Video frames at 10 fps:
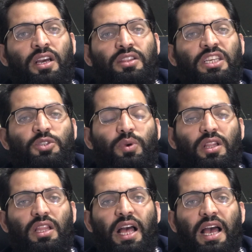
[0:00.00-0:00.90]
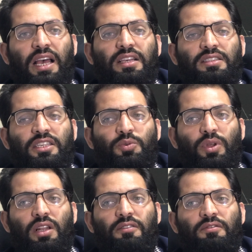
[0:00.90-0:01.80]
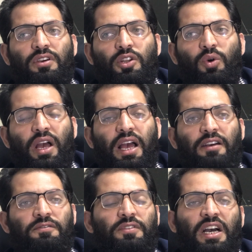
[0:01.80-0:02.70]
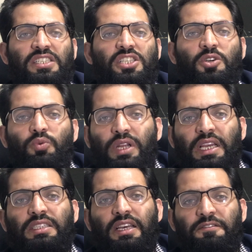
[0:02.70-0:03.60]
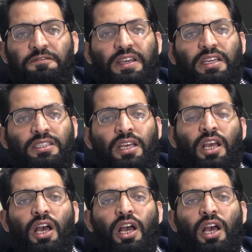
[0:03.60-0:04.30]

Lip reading: This will have a direct effect